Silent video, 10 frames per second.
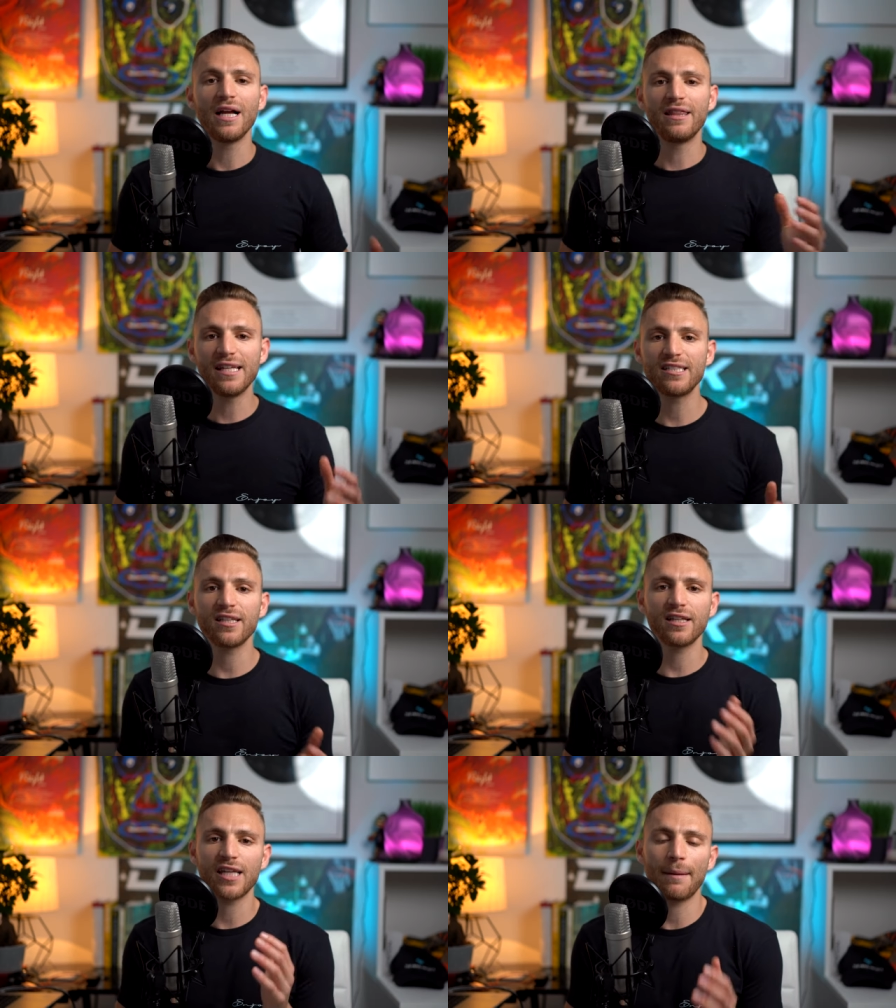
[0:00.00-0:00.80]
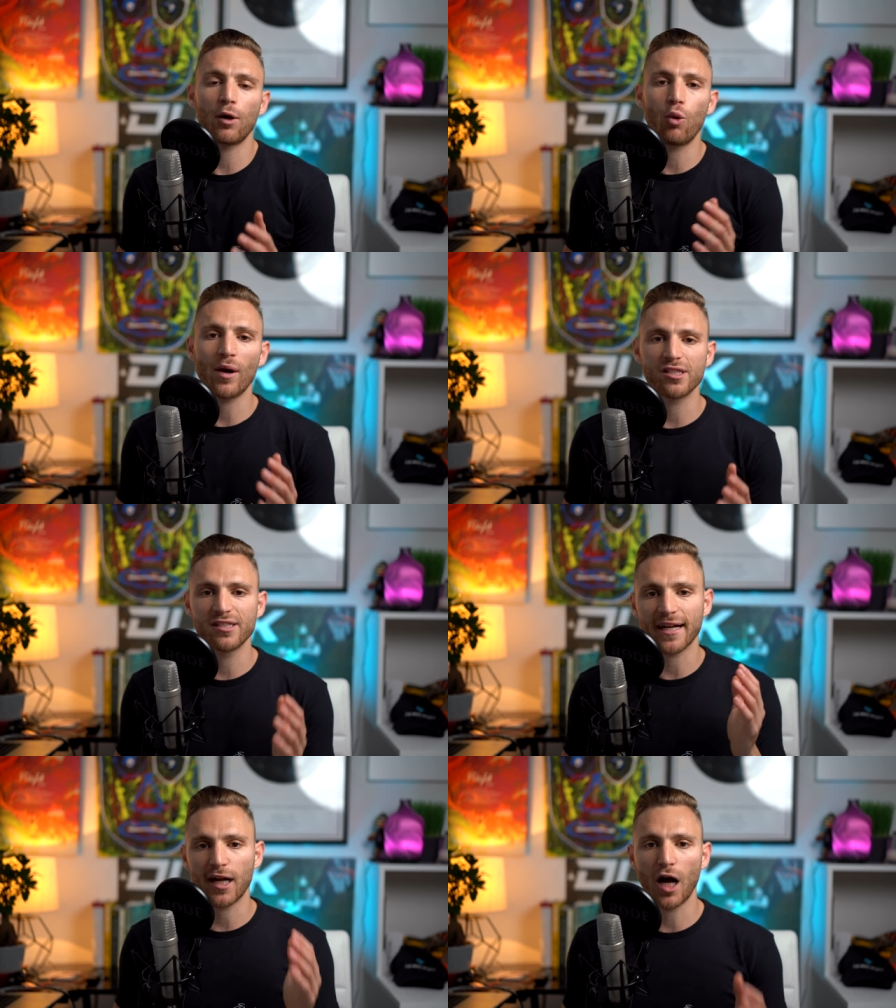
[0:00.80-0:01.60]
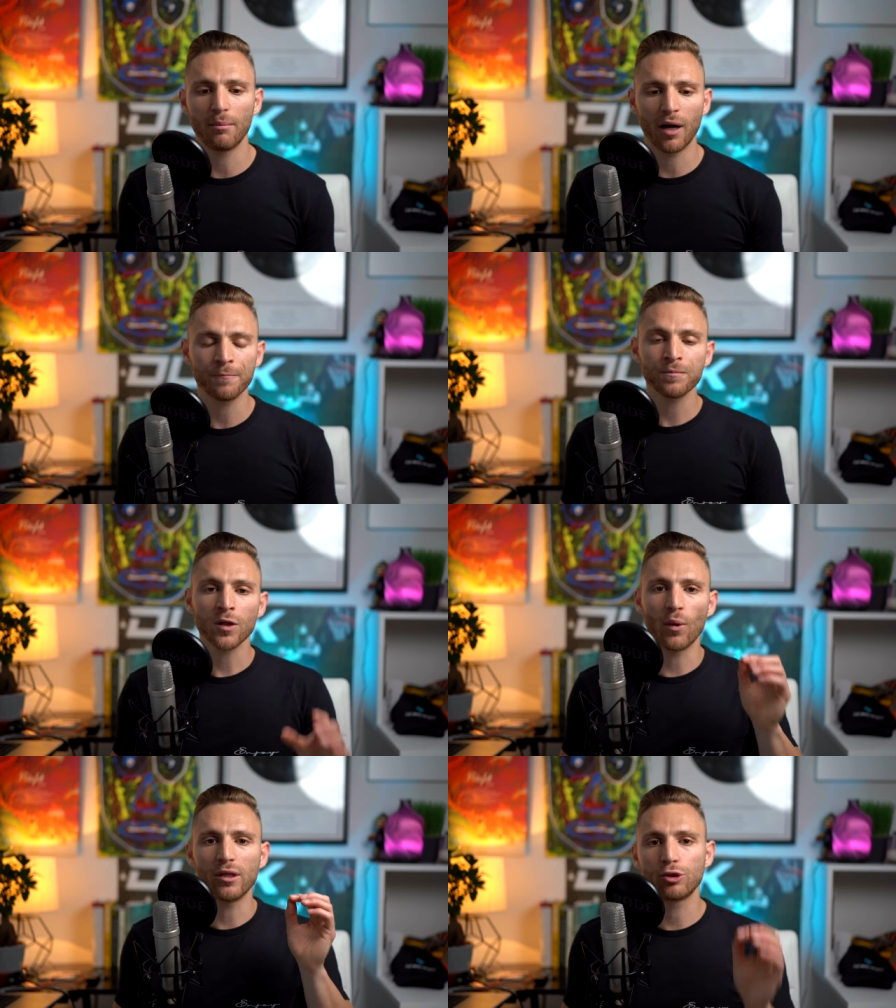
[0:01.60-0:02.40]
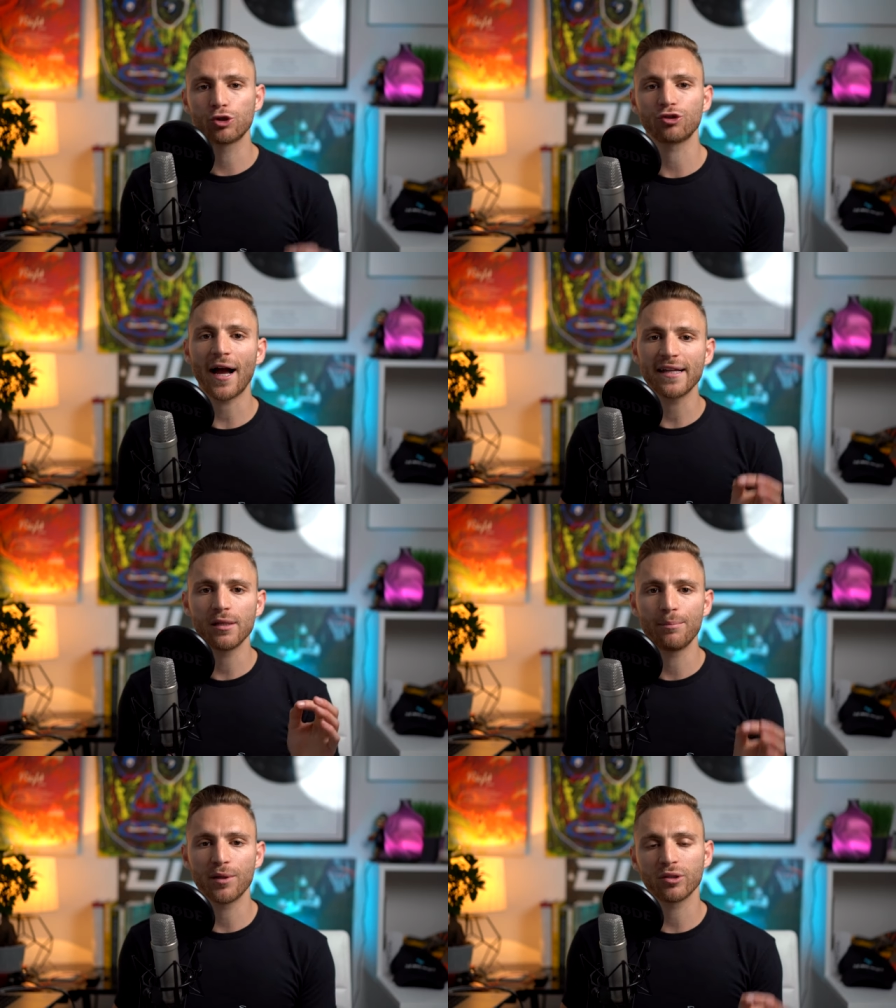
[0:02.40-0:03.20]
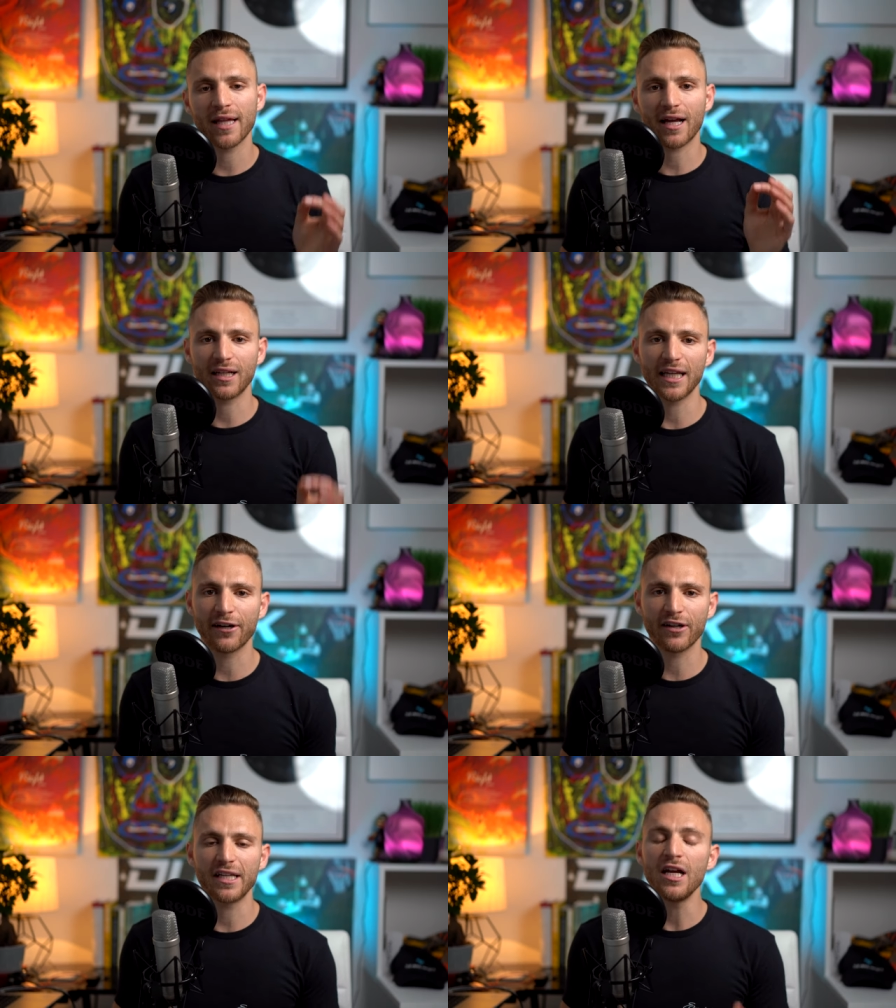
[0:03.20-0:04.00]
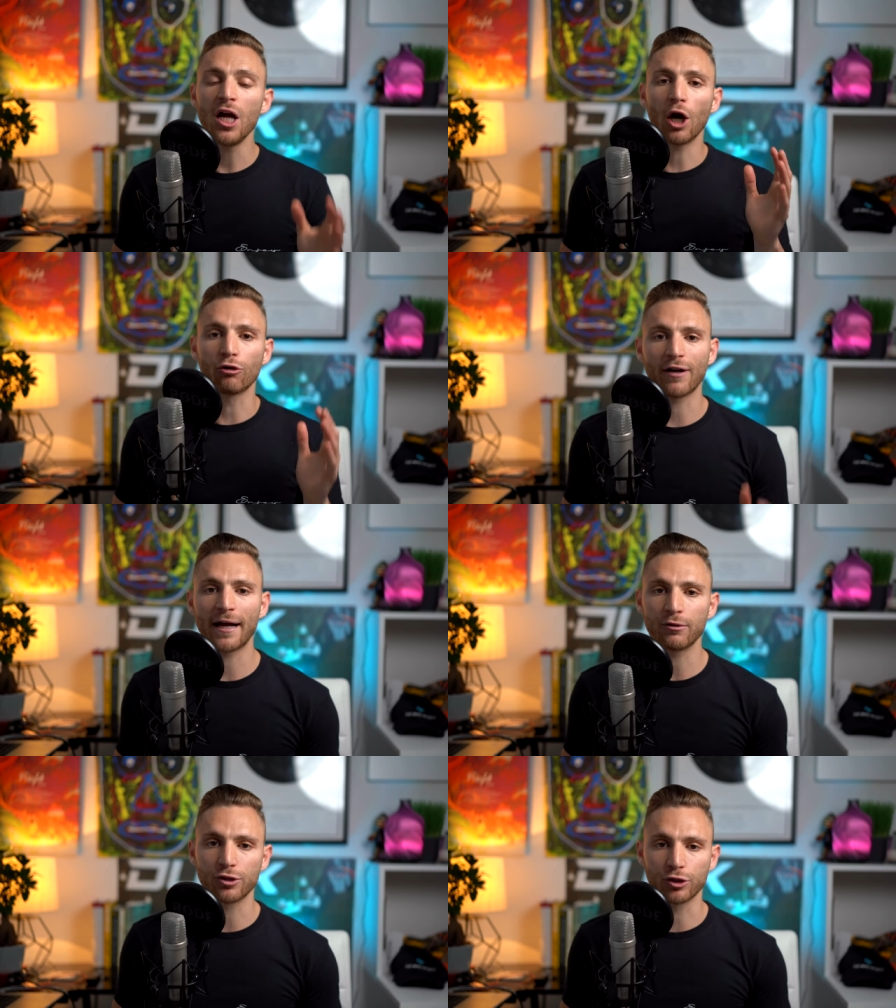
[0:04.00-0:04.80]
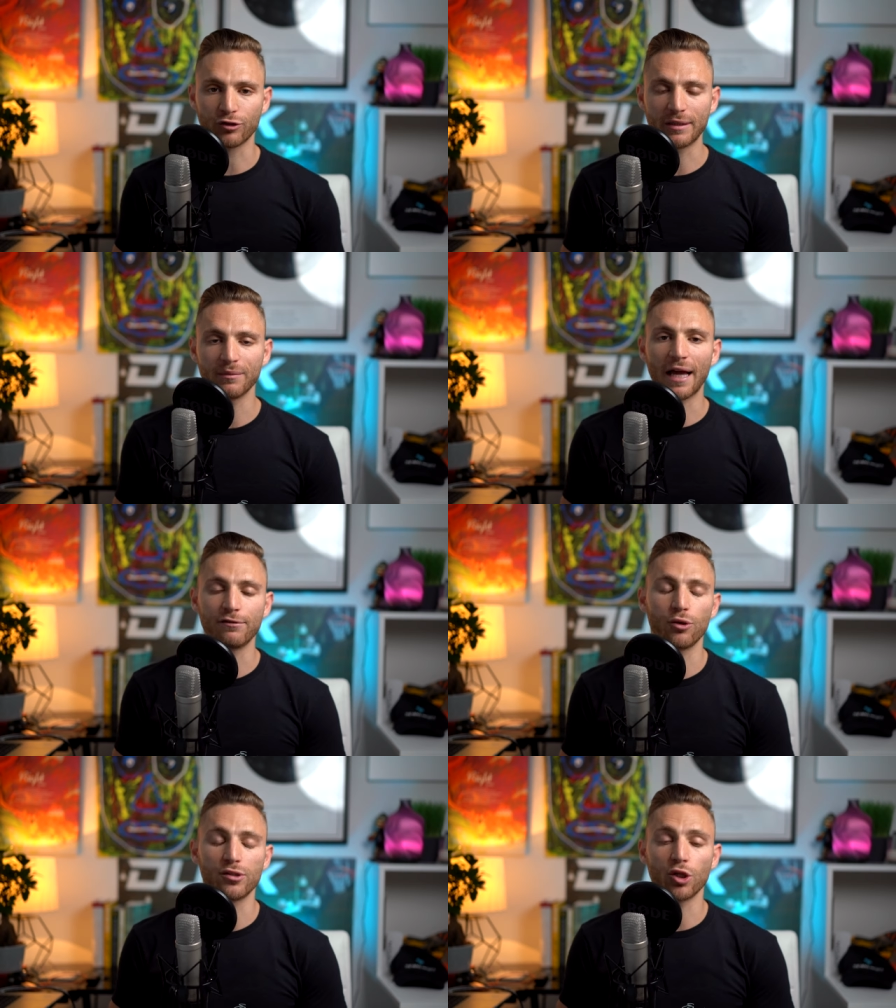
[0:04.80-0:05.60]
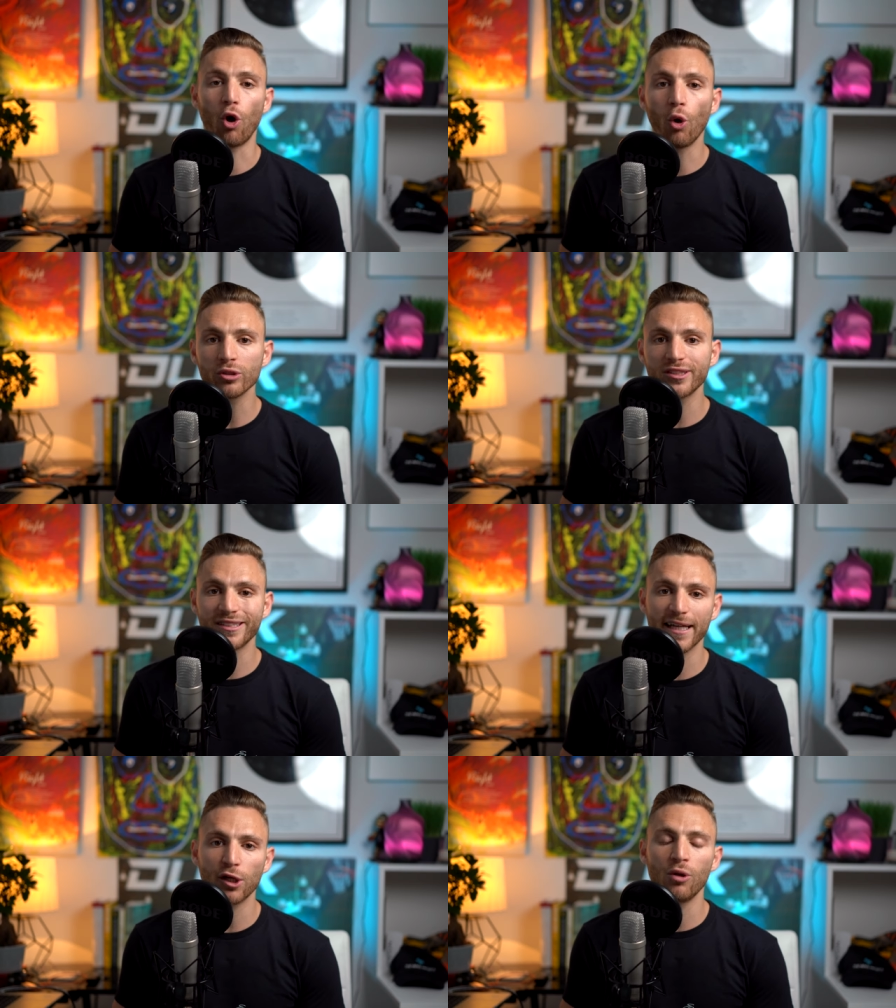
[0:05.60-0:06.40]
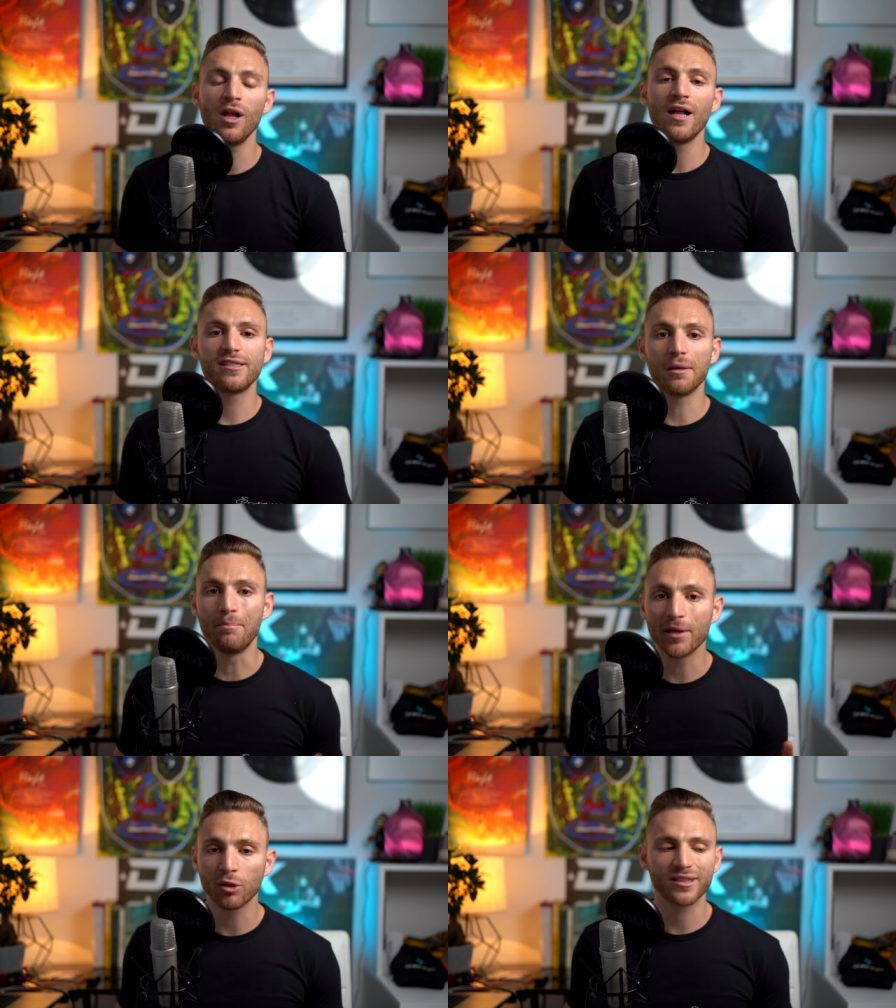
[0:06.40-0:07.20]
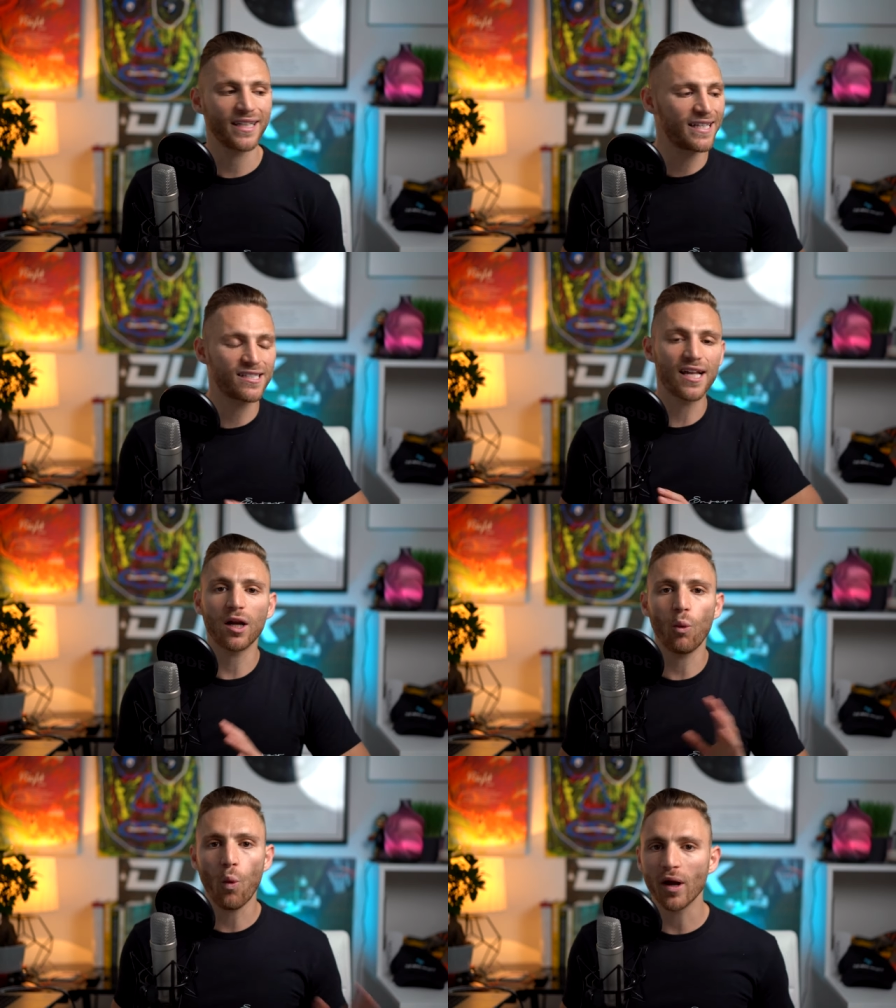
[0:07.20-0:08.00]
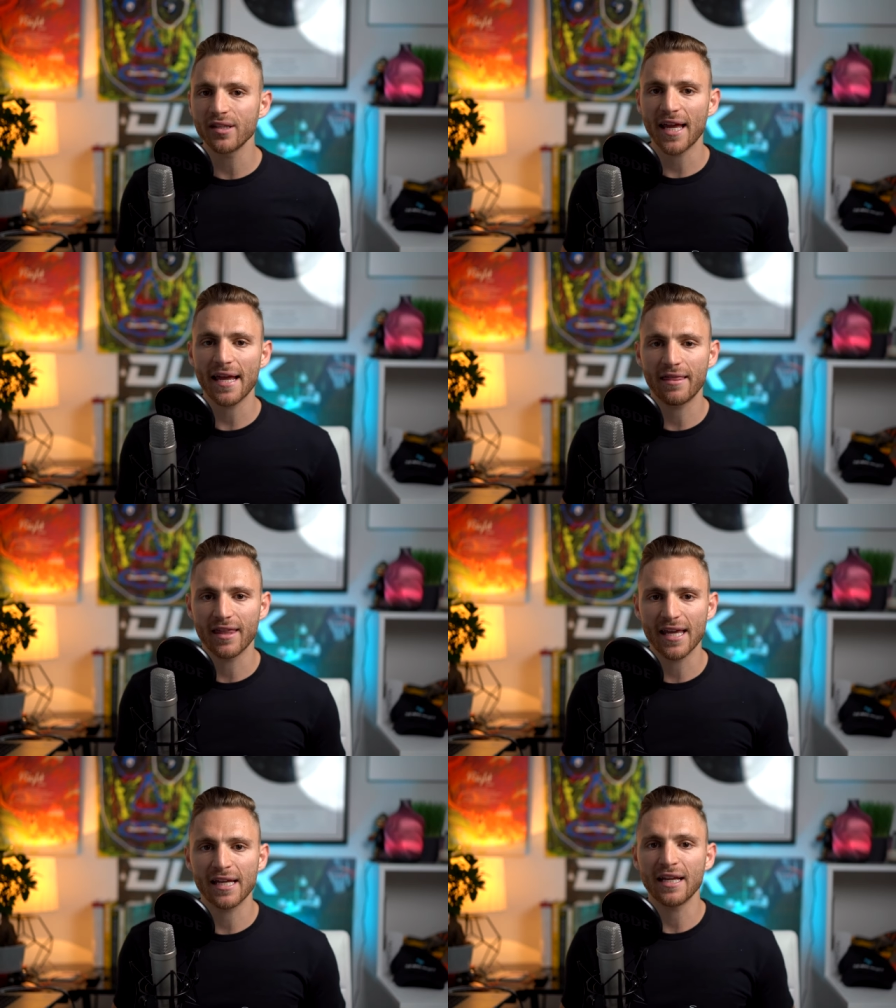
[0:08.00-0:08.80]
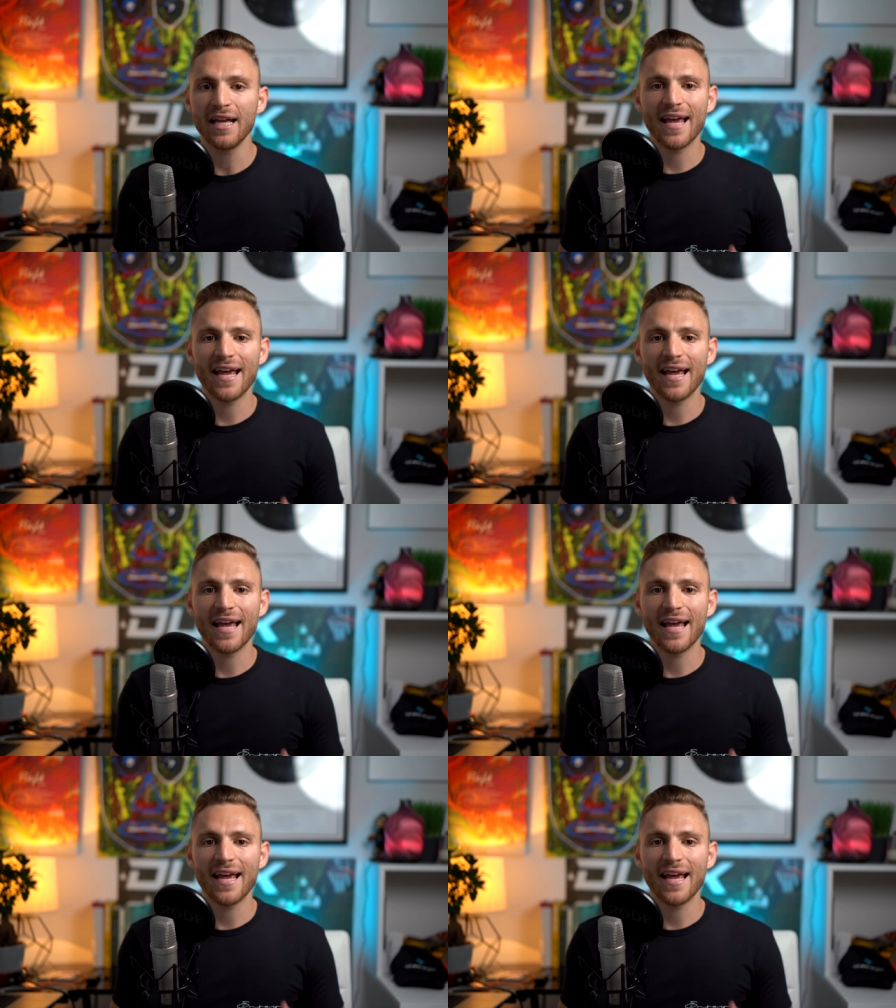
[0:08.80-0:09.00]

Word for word: These are the type of questions that come up when you try to build that clarity around your dream life. So it's a whole skill to to build it. It's not a one day thing.